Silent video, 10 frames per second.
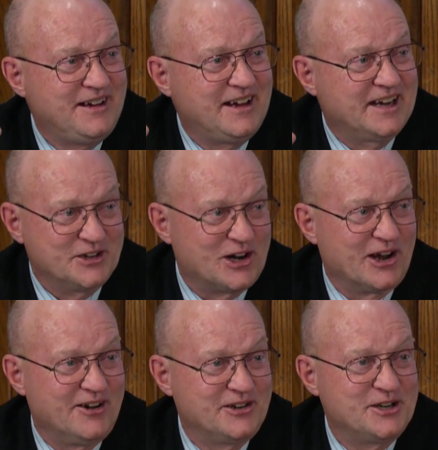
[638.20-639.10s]
and
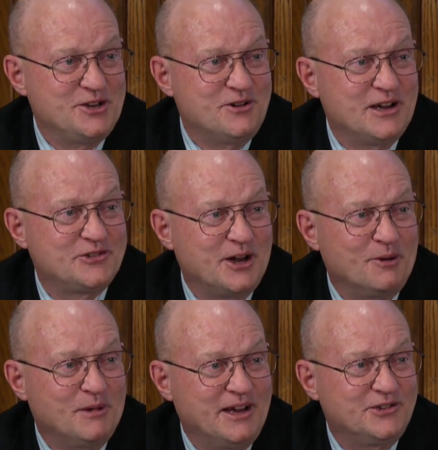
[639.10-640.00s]
declared it a U.S. air
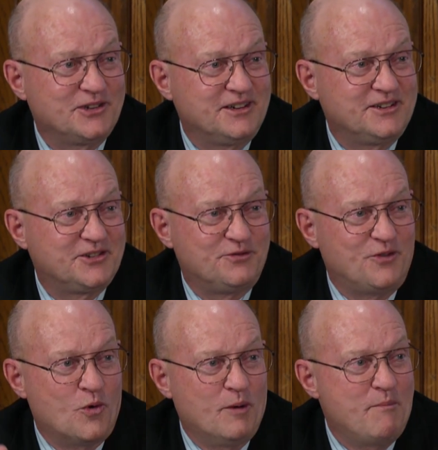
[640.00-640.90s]
base. It's
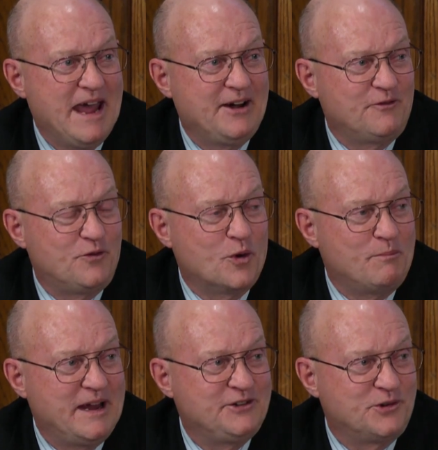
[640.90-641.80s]
four
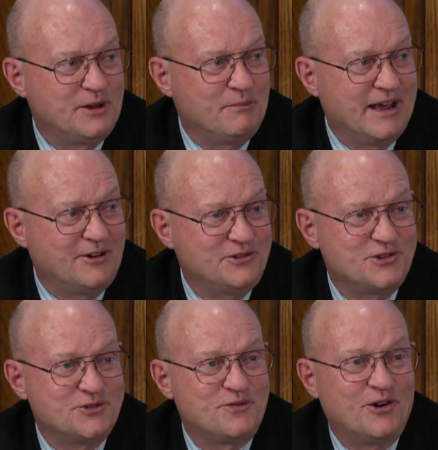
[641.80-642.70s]
Patriot batteries
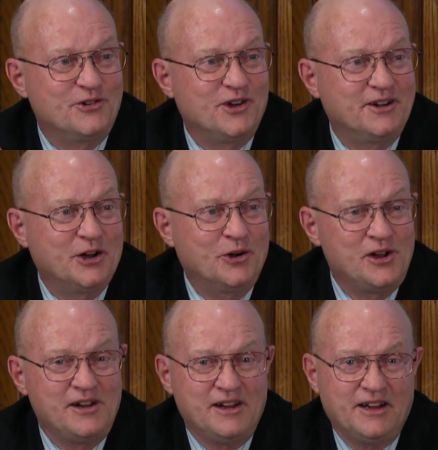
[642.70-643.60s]
as far as I know.
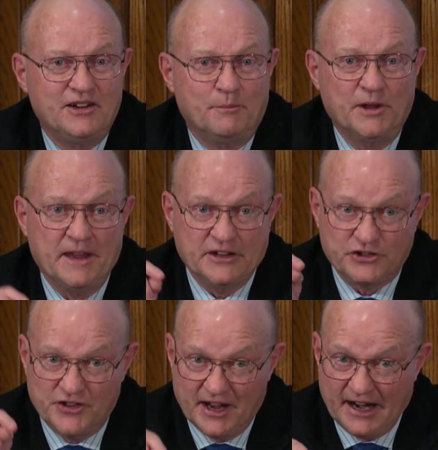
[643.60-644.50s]
But it's
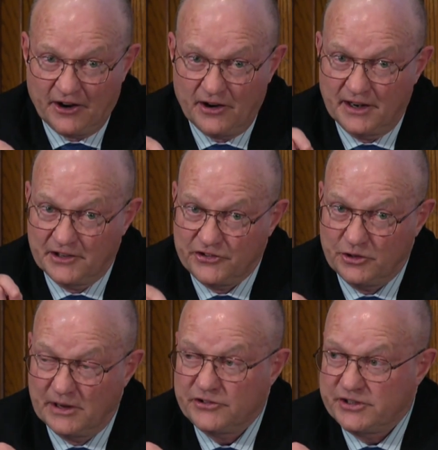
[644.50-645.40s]
there and it's
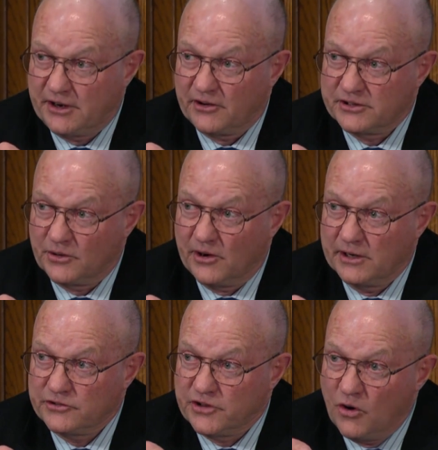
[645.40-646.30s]
U.S.
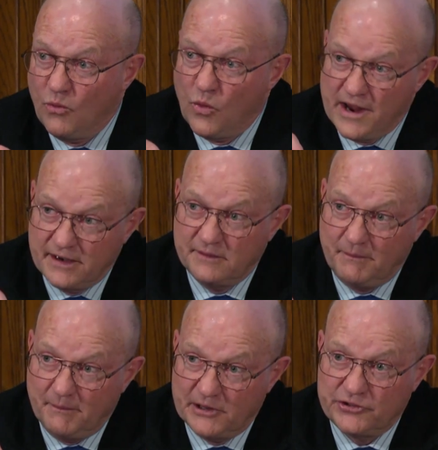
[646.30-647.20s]
territory. So
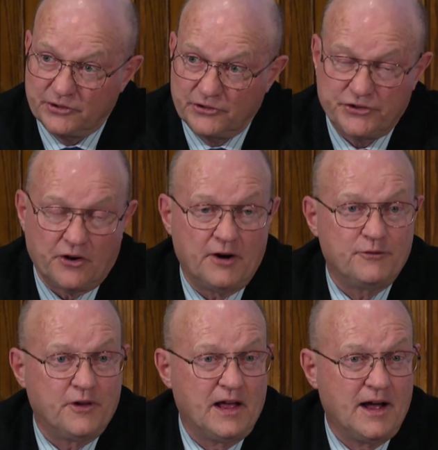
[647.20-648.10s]
when missiles start
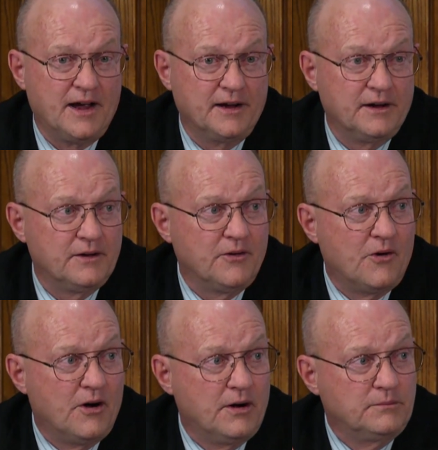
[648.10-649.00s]
flying,
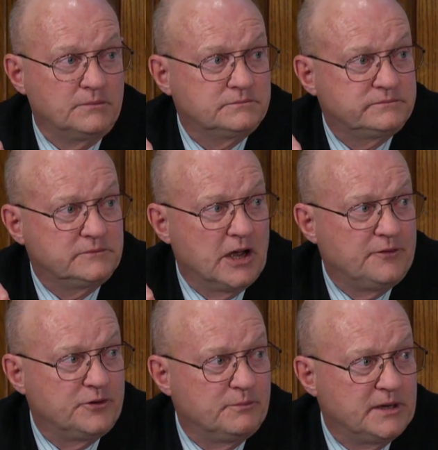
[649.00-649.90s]
or
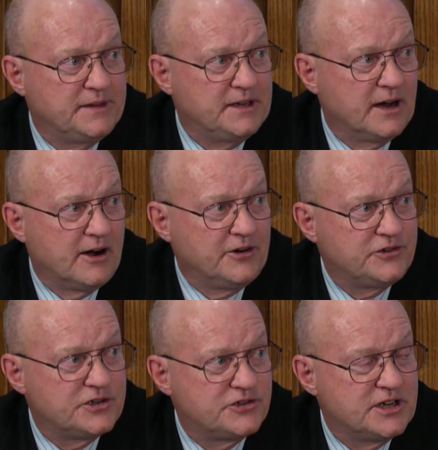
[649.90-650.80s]
God forbid the
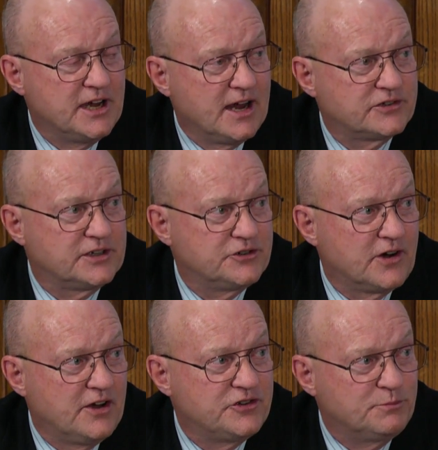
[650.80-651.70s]
IRGC actually
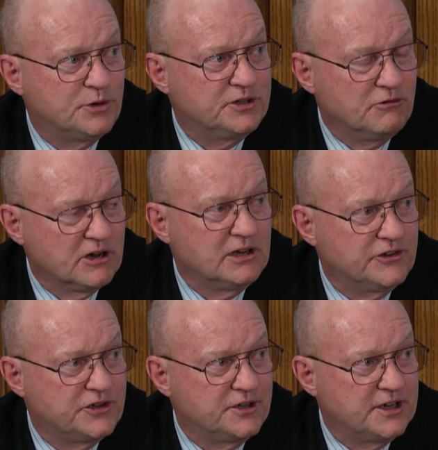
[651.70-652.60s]
tries to put
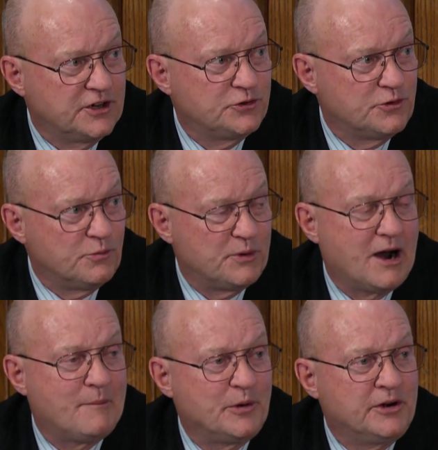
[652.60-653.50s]
guerrillas into Israel
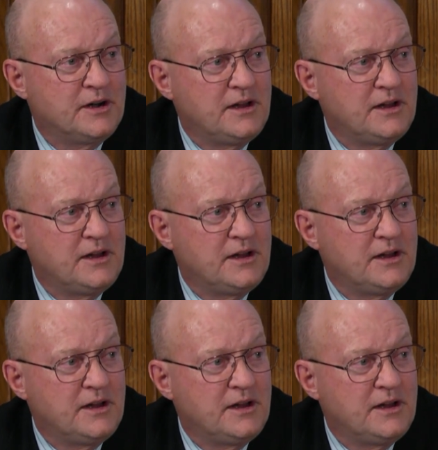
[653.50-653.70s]
proper,